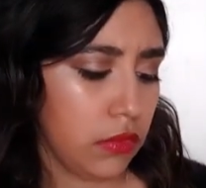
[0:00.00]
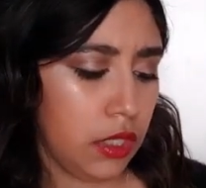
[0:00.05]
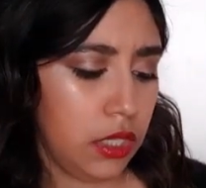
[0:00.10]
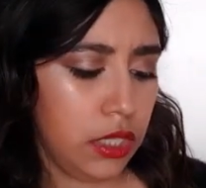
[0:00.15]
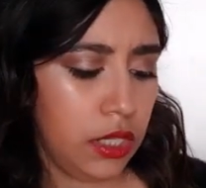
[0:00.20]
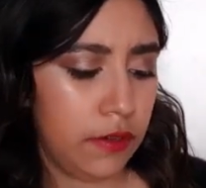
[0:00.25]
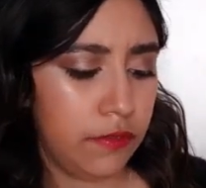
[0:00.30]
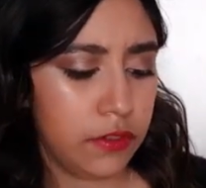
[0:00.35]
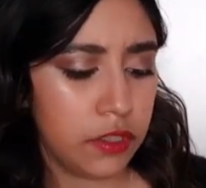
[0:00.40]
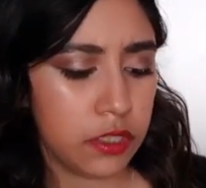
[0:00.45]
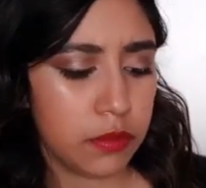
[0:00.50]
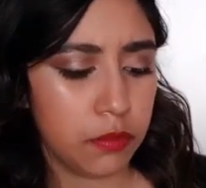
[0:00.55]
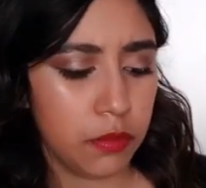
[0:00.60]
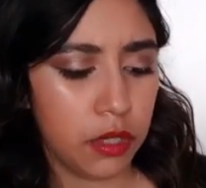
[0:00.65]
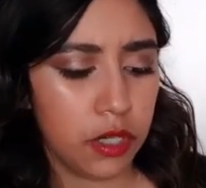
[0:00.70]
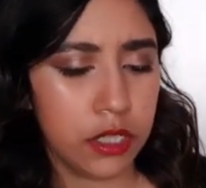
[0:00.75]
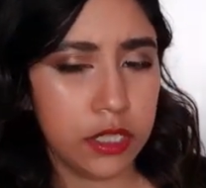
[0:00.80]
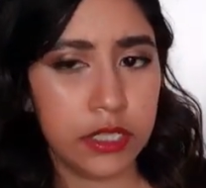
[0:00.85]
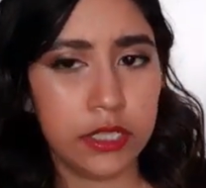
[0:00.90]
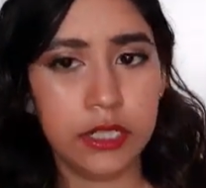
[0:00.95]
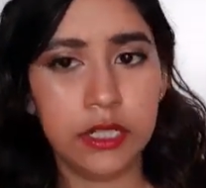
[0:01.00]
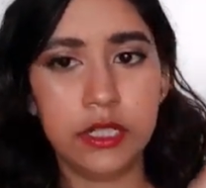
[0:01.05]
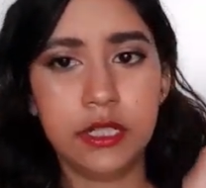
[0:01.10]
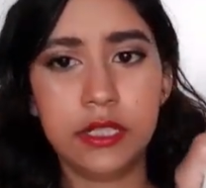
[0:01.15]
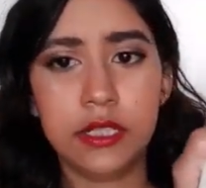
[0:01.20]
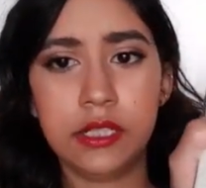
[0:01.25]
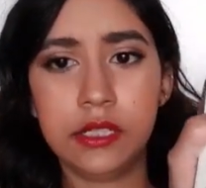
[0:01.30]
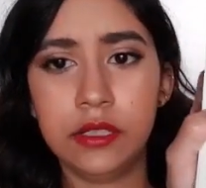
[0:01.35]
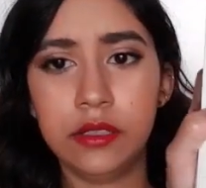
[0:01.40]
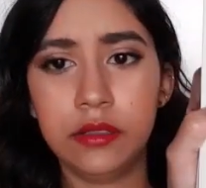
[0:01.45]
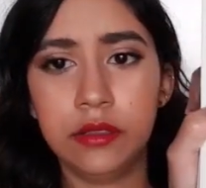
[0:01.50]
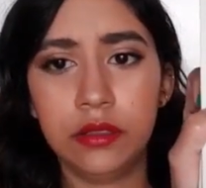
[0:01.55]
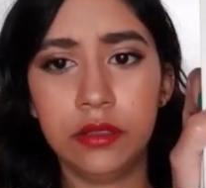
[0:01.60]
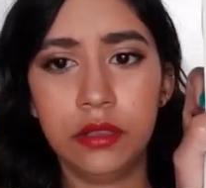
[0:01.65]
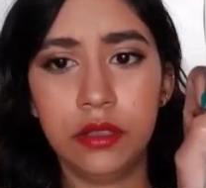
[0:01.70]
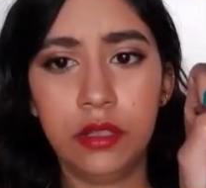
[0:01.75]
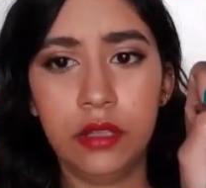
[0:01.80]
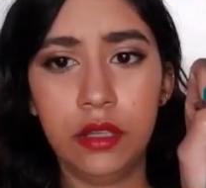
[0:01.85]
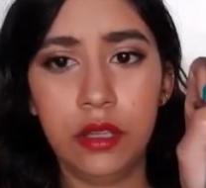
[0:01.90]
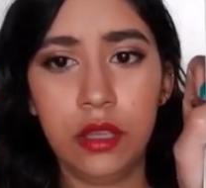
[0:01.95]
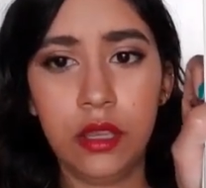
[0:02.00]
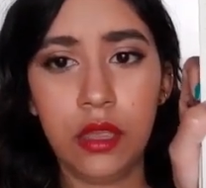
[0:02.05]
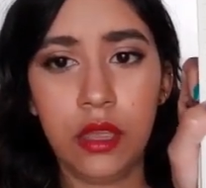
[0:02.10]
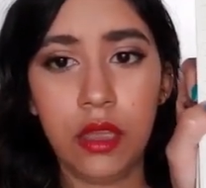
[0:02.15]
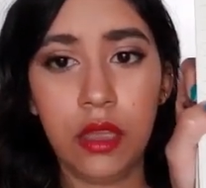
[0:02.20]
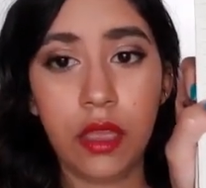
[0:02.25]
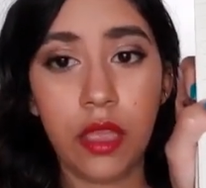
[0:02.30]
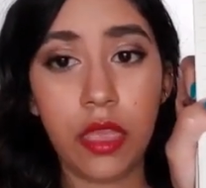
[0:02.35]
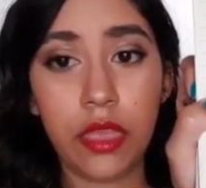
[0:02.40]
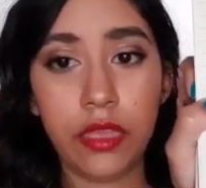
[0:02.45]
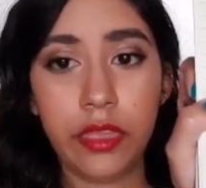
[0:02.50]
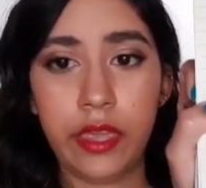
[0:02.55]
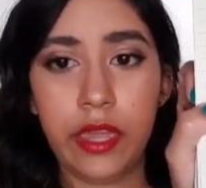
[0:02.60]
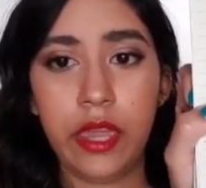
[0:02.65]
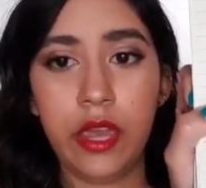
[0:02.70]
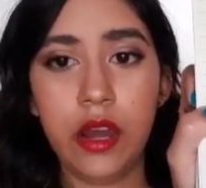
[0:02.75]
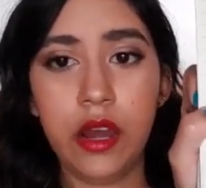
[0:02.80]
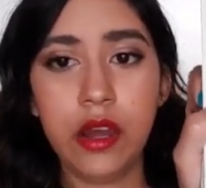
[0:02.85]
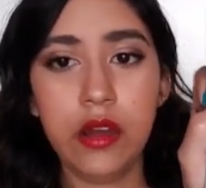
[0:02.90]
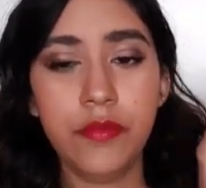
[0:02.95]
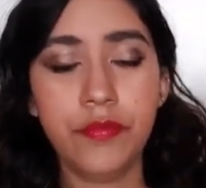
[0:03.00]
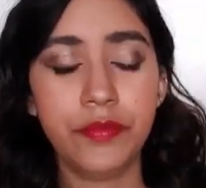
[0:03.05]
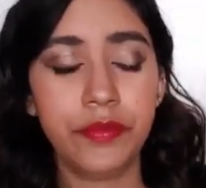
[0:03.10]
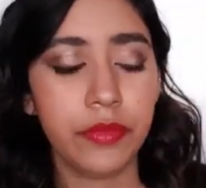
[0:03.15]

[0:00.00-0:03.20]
I've just marked it there.